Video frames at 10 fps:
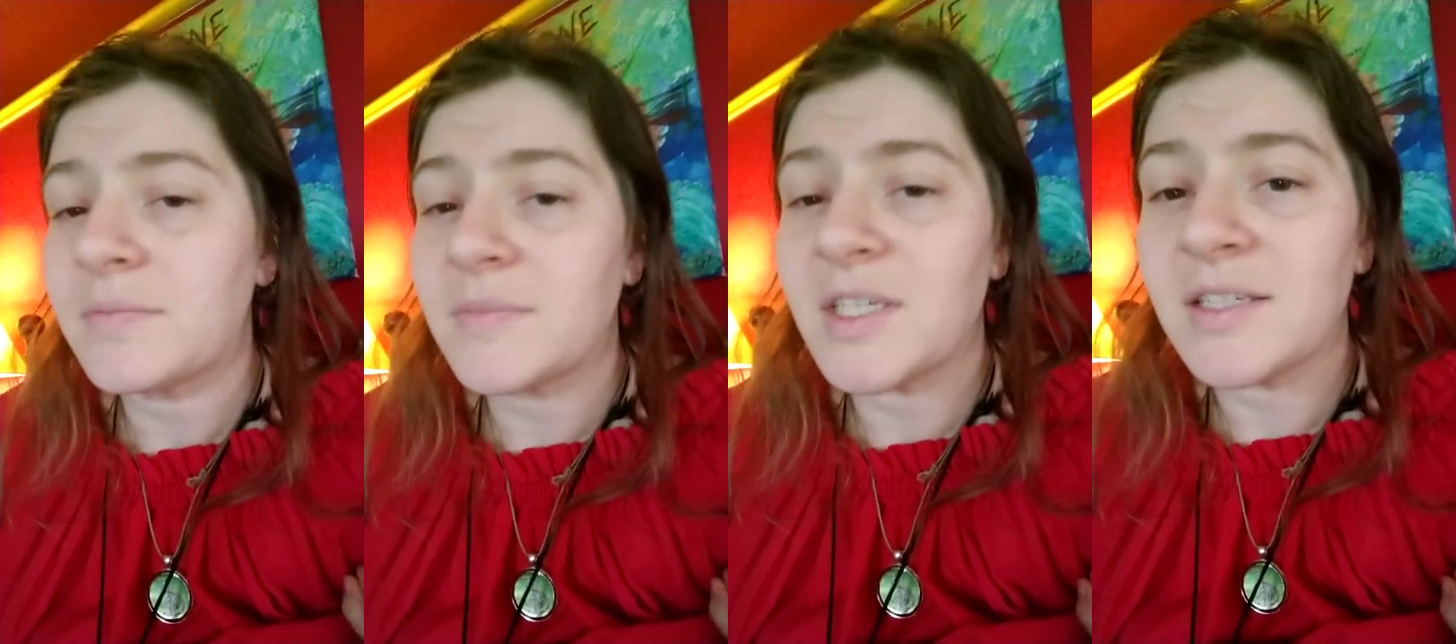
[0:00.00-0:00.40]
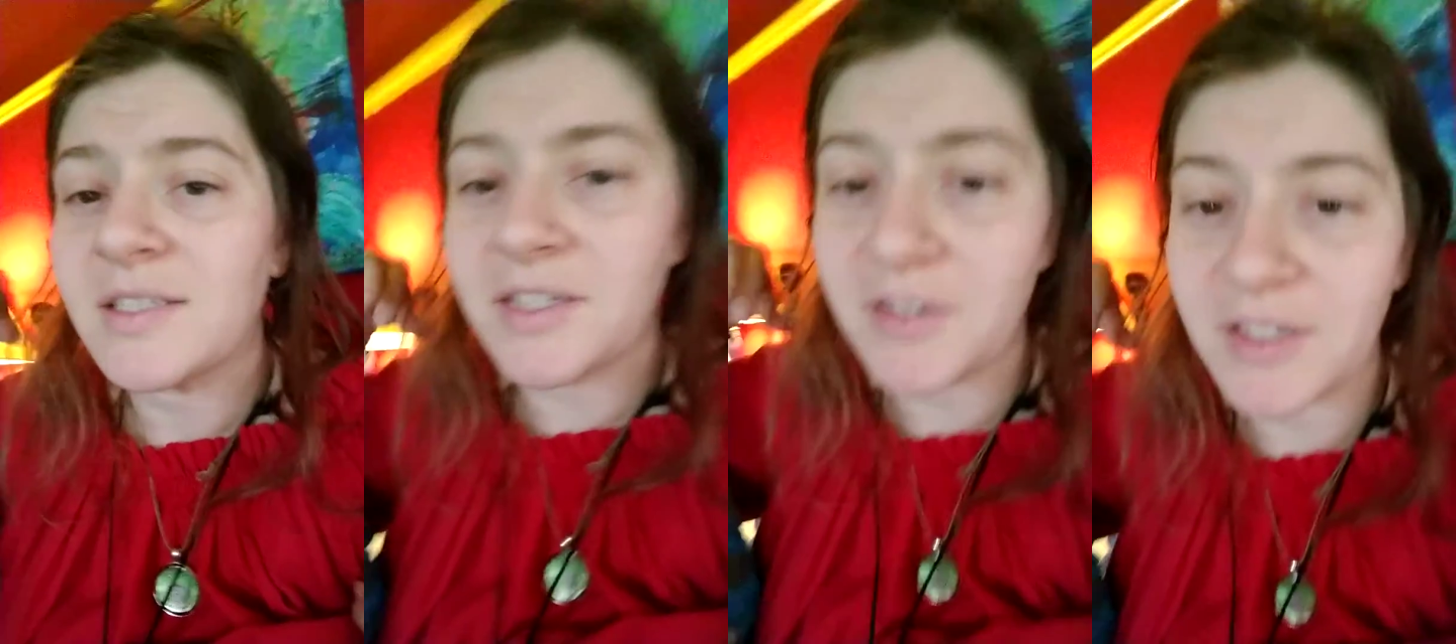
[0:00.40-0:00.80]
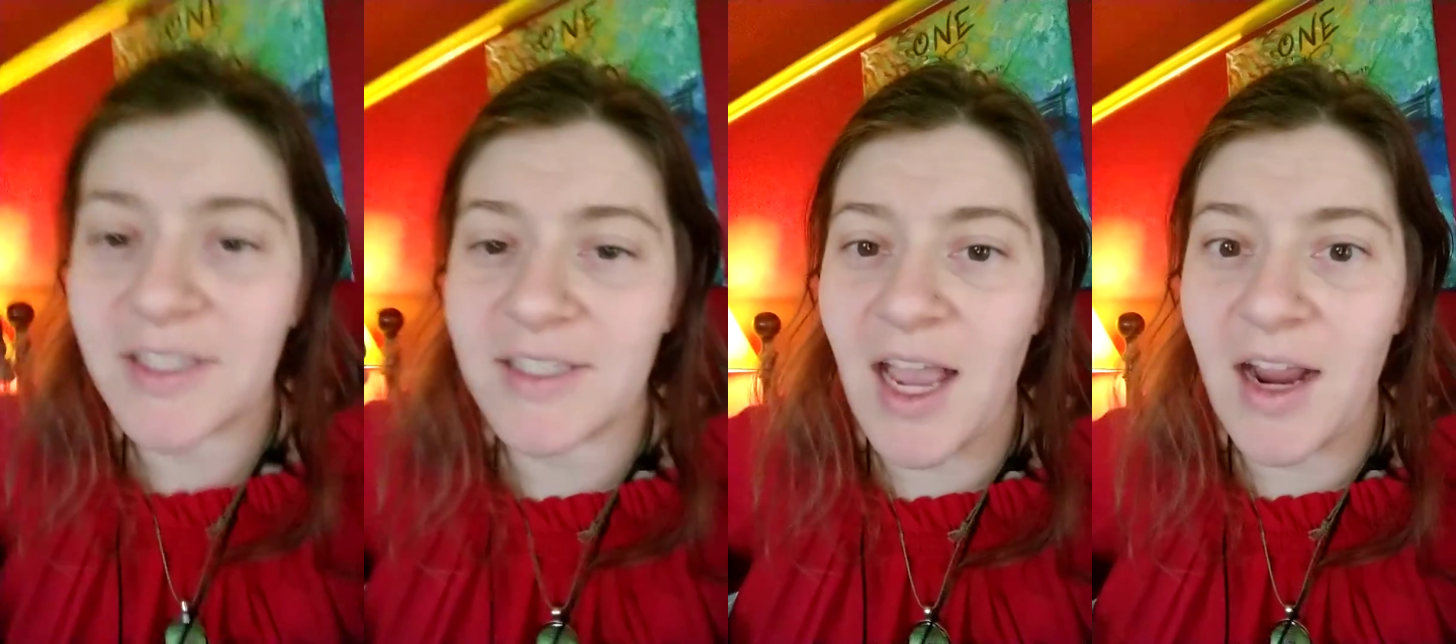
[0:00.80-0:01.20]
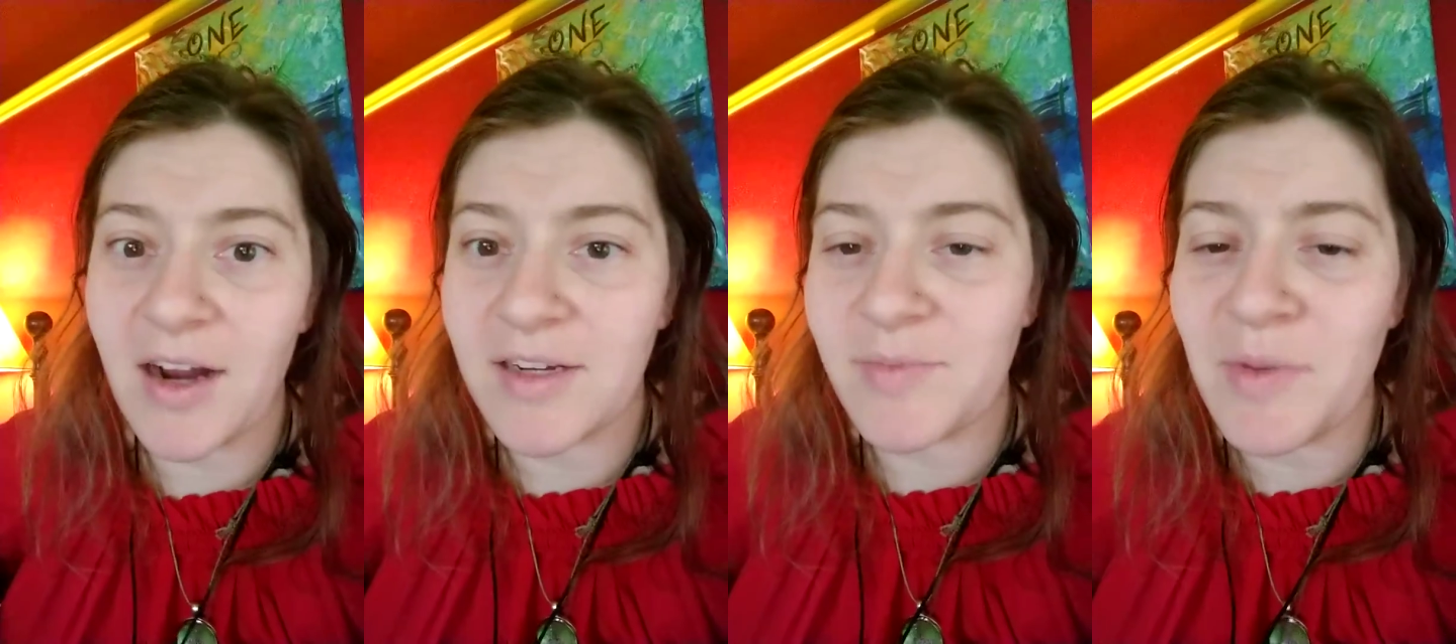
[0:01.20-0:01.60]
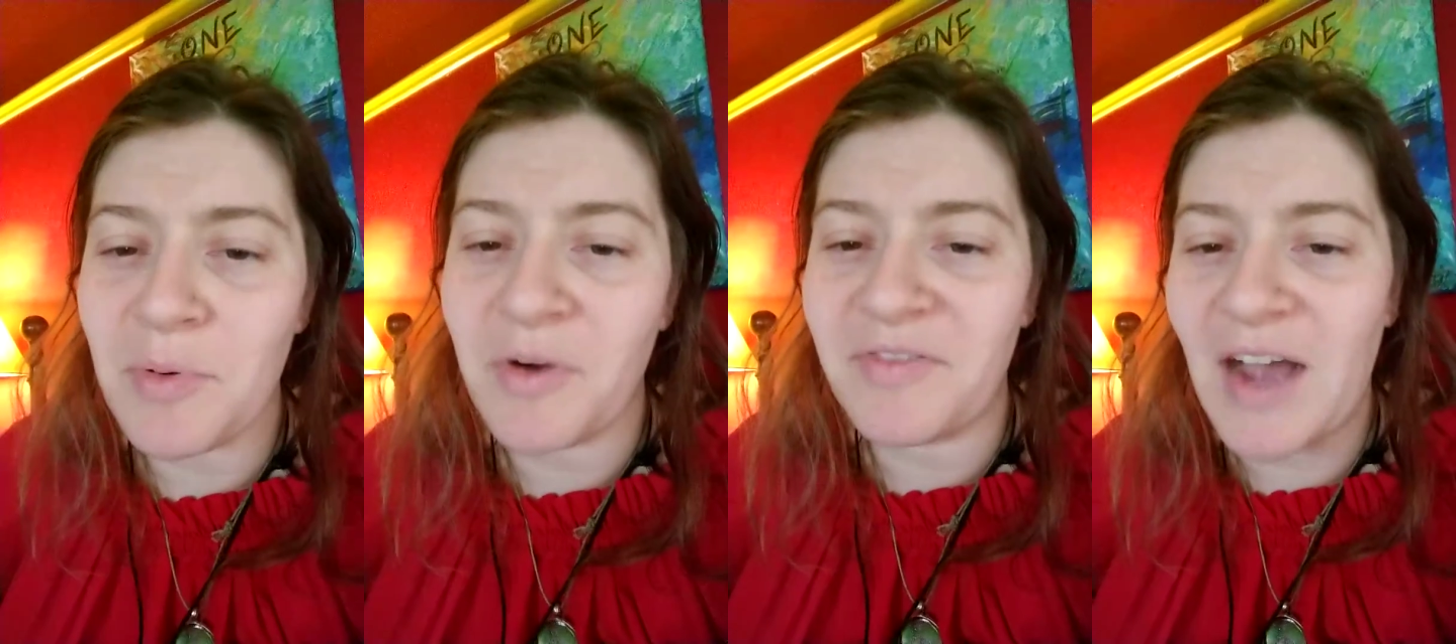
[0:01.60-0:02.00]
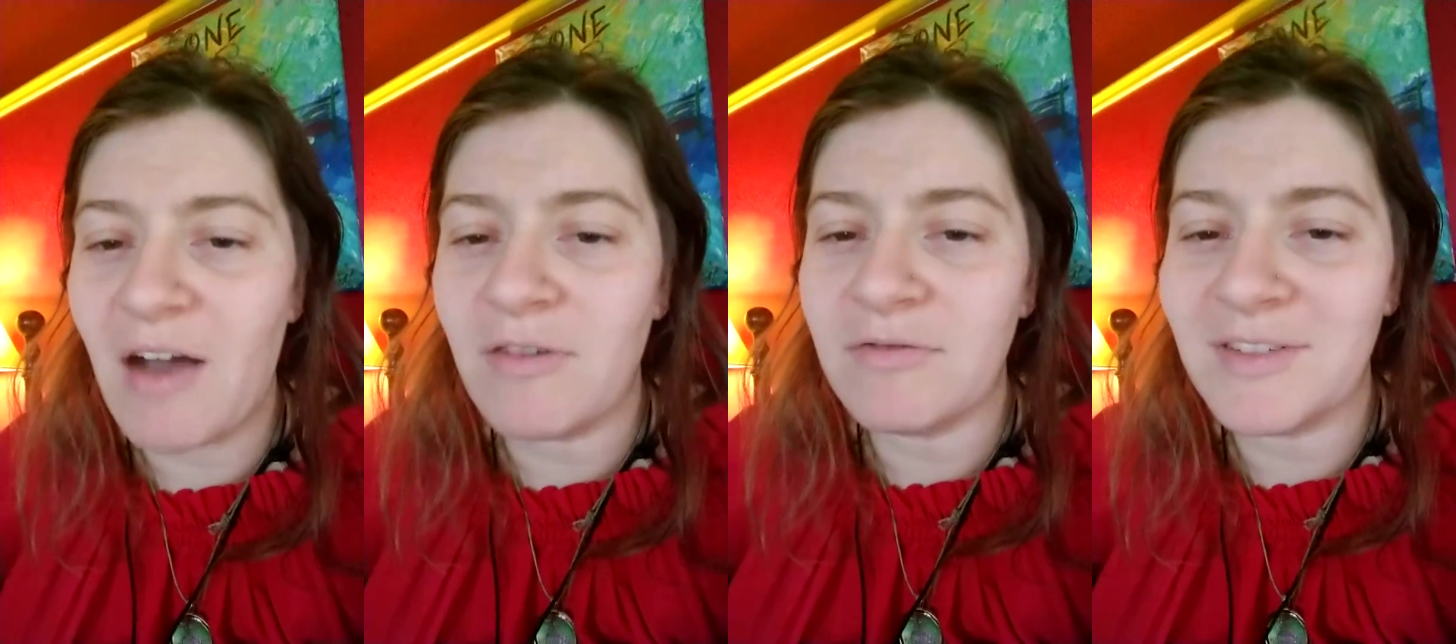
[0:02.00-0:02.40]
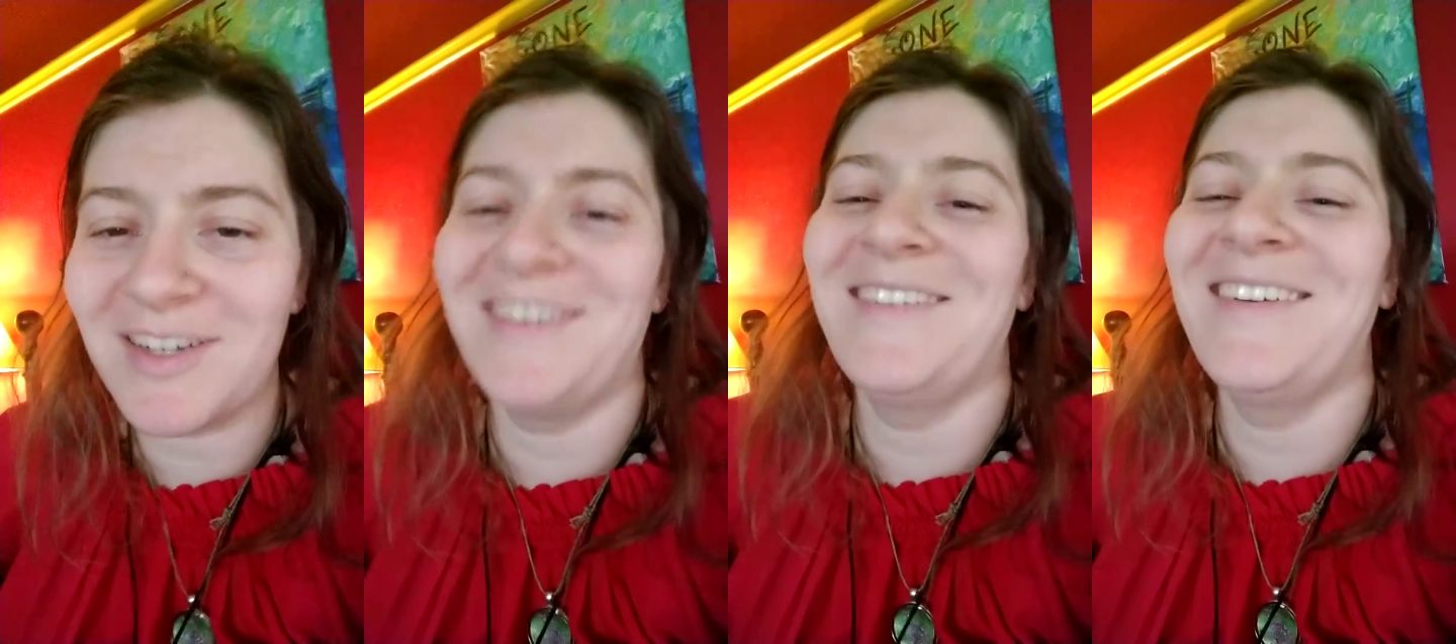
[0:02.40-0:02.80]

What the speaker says: The secret desire to be profound.